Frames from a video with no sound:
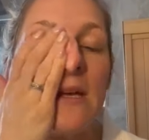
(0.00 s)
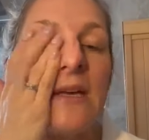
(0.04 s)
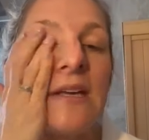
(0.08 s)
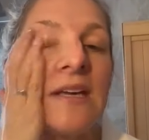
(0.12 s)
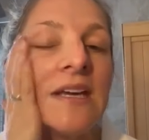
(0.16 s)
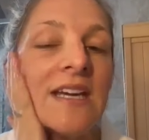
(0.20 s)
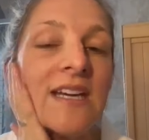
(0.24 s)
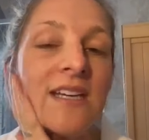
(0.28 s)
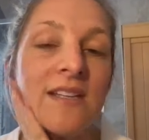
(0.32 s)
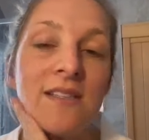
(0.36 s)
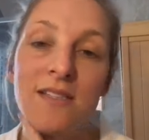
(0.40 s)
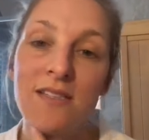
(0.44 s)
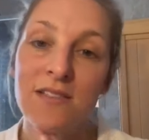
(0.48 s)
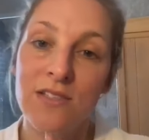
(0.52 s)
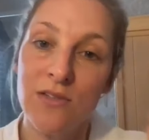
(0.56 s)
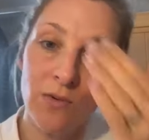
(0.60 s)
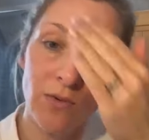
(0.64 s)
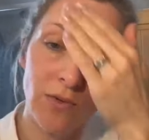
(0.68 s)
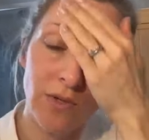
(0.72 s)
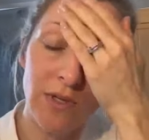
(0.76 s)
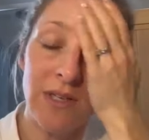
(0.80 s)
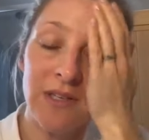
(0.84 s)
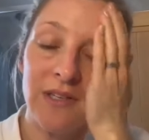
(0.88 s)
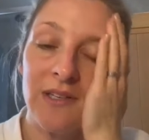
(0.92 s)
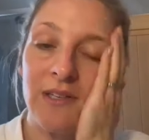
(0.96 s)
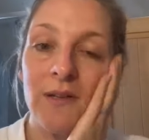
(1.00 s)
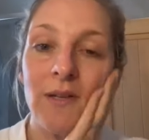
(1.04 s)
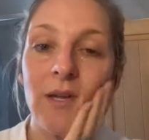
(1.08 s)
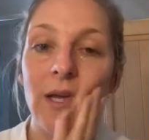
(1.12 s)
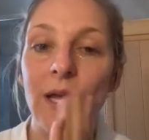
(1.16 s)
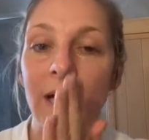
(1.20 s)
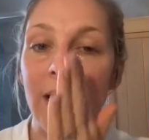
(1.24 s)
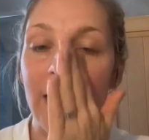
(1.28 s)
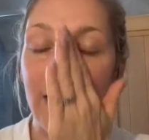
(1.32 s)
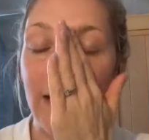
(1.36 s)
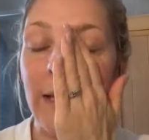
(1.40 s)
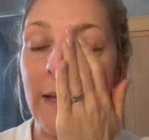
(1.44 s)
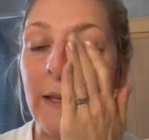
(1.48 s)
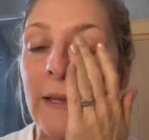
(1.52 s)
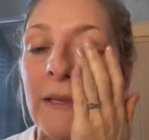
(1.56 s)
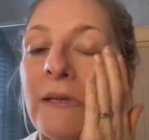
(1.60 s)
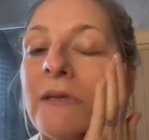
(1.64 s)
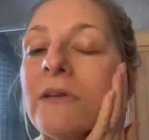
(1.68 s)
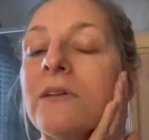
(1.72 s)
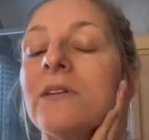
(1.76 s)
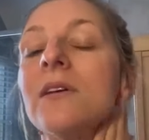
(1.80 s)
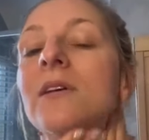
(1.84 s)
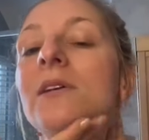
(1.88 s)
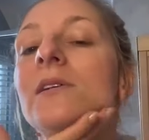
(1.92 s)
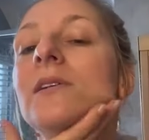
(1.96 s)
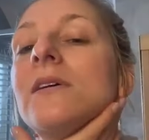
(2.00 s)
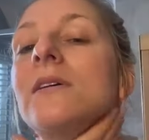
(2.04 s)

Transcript: kids sorted, and